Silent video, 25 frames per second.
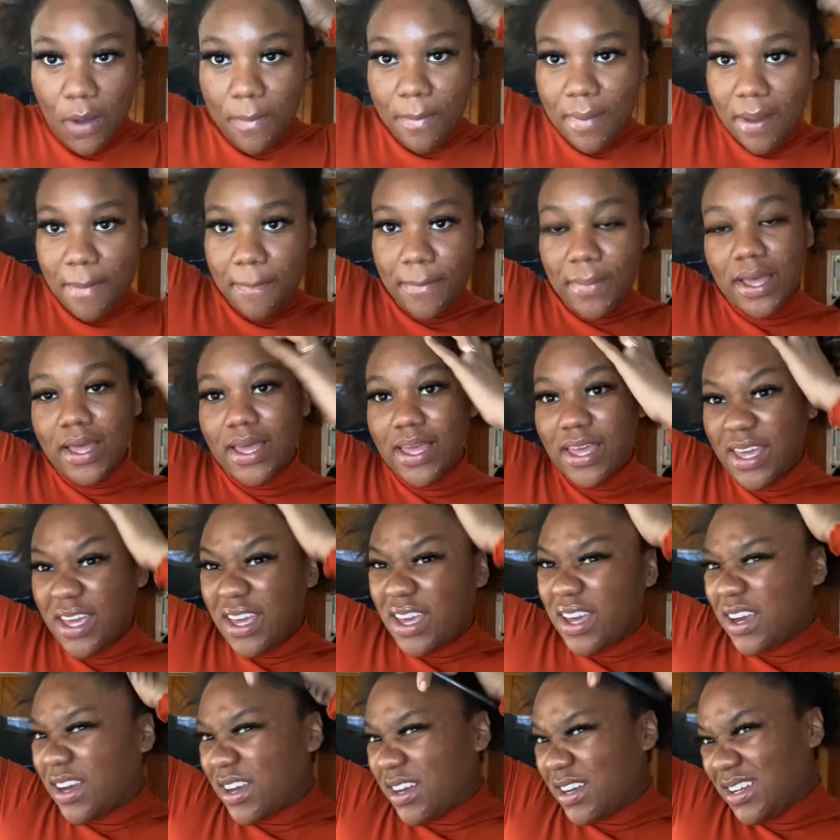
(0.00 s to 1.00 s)
out my
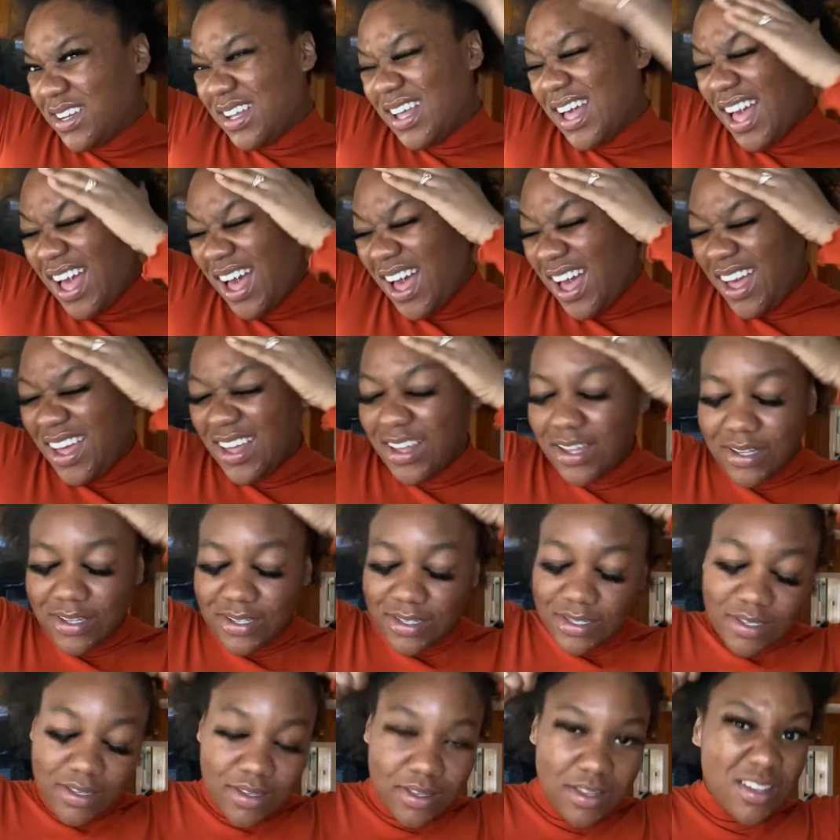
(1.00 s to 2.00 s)
hair.
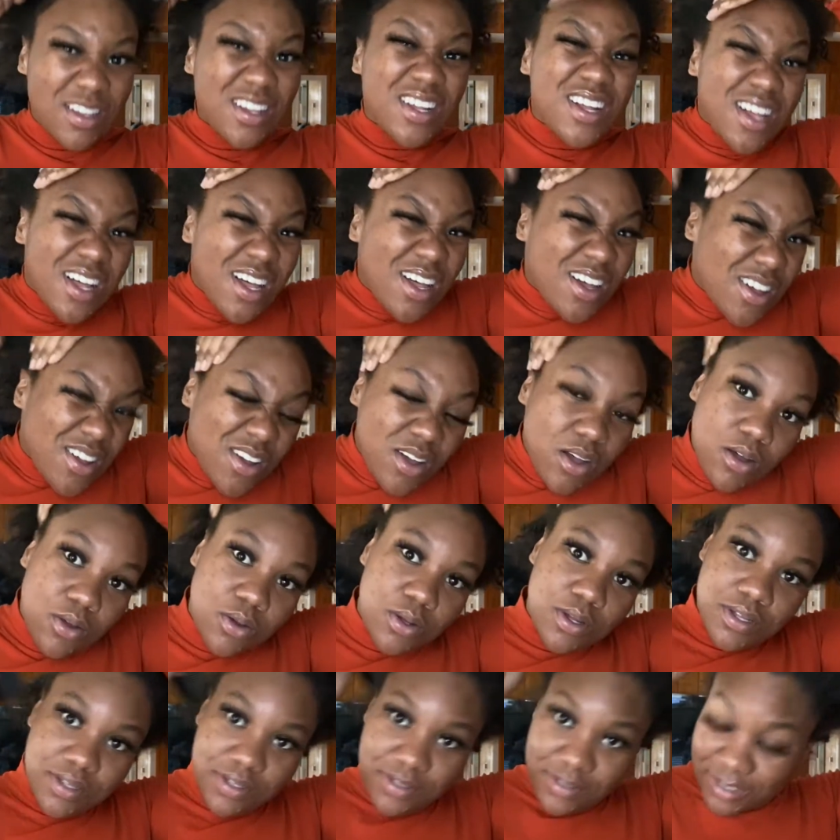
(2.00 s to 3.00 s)
Woo!
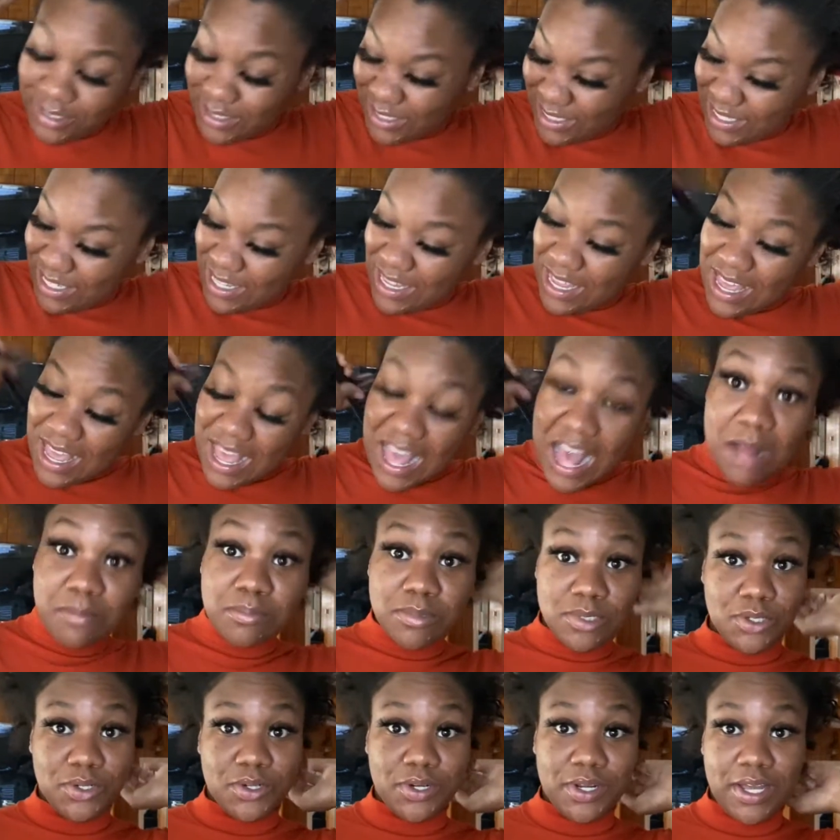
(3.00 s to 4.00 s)
I'm
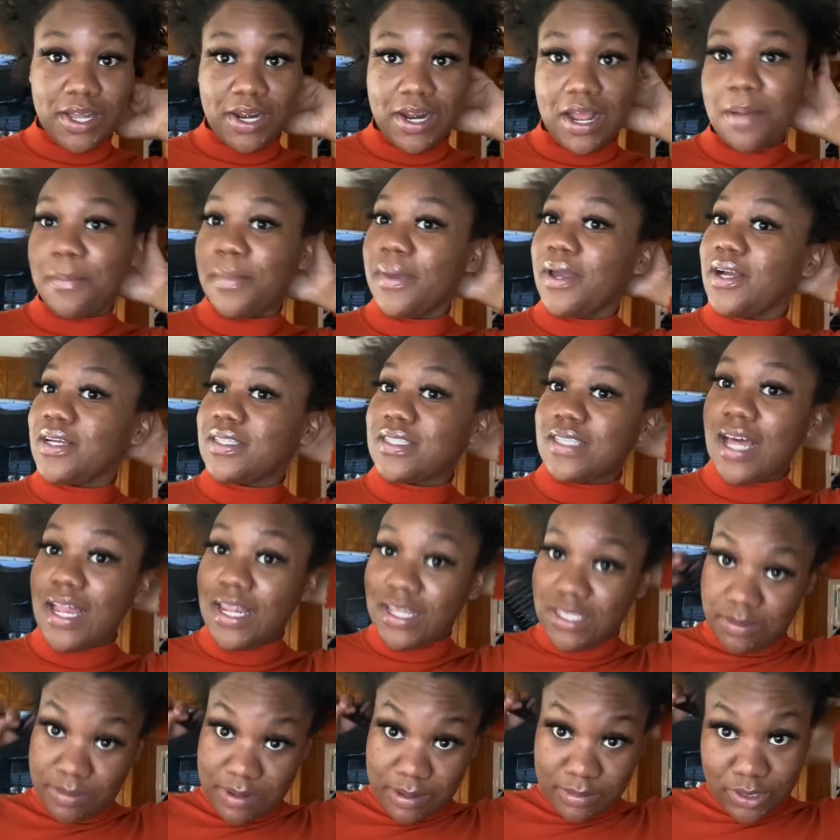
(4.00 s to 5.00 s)
tender-headed. I'm a
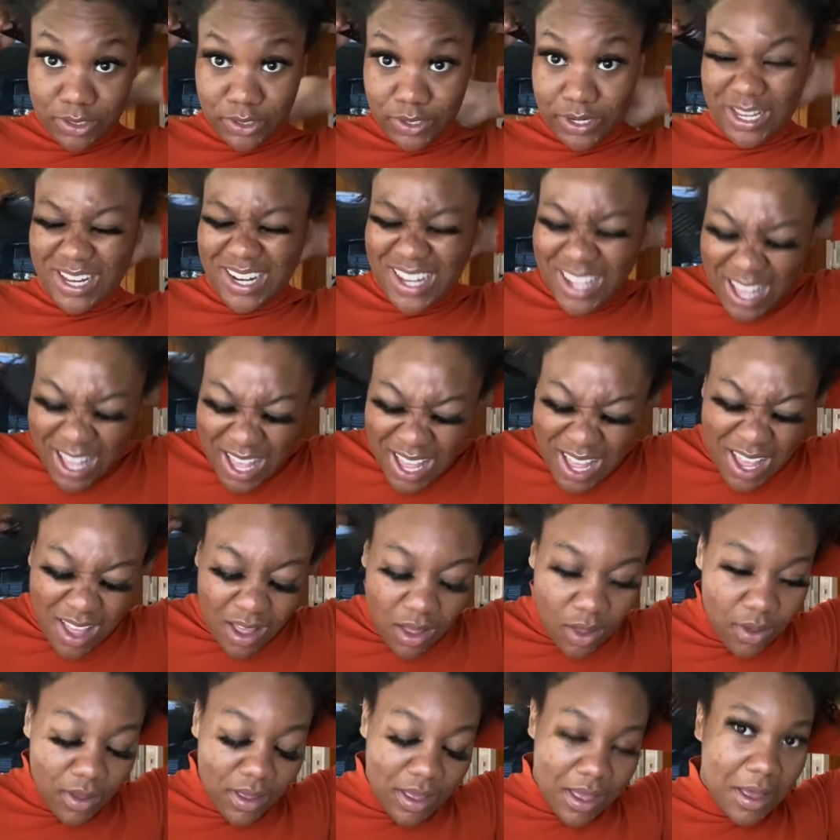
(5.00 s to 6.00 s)
hairstylist, but I'm tender-headed.
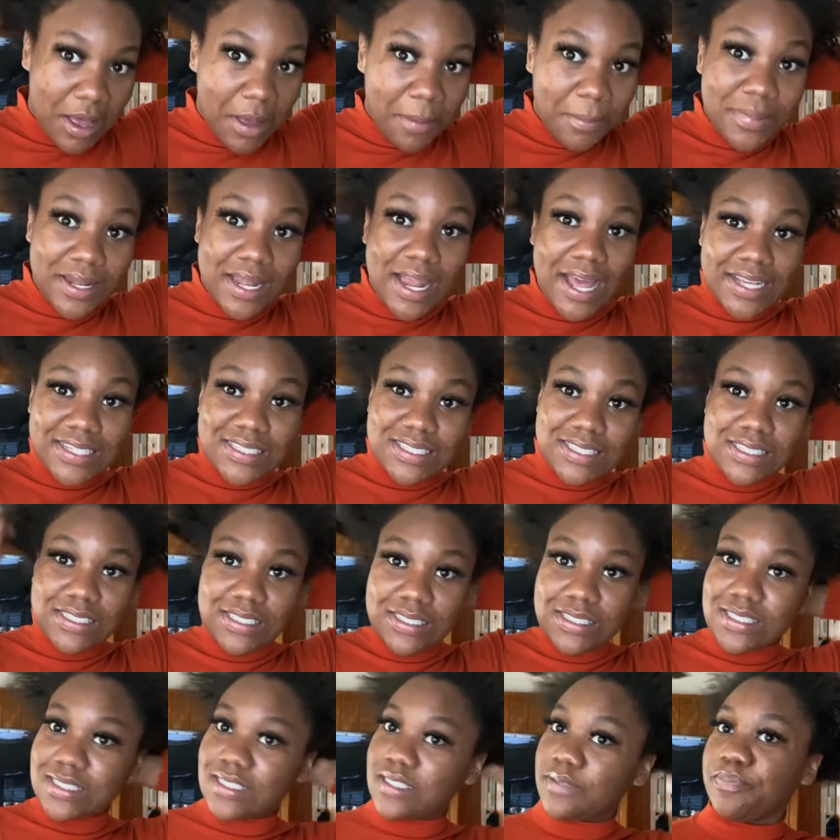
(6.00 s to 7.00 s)
I'm
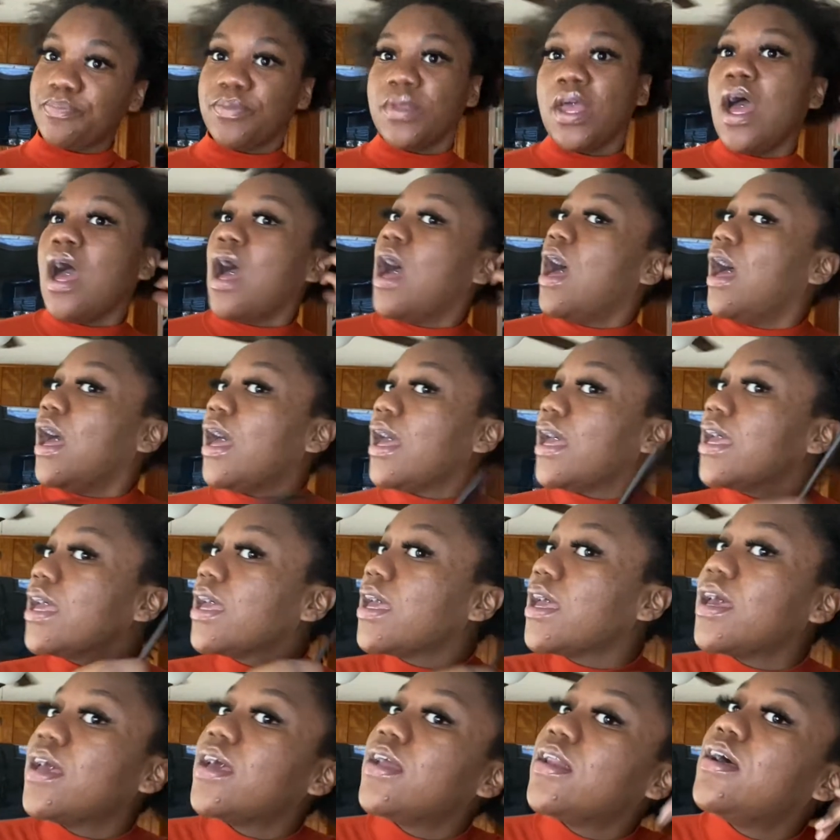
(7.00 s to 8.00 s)
licensed.
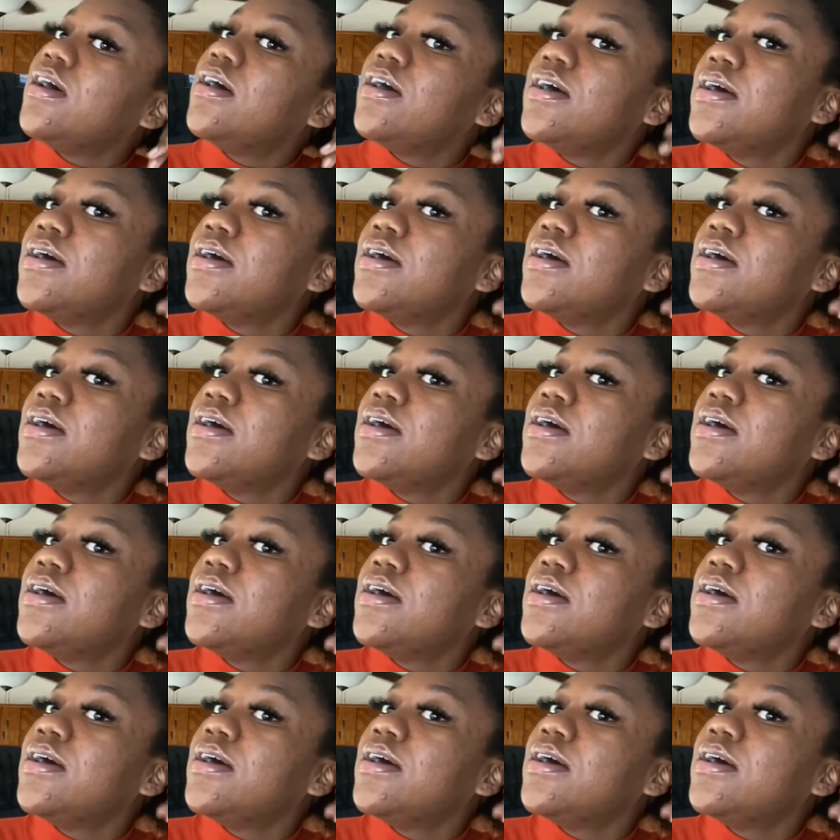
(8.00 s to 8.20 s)
And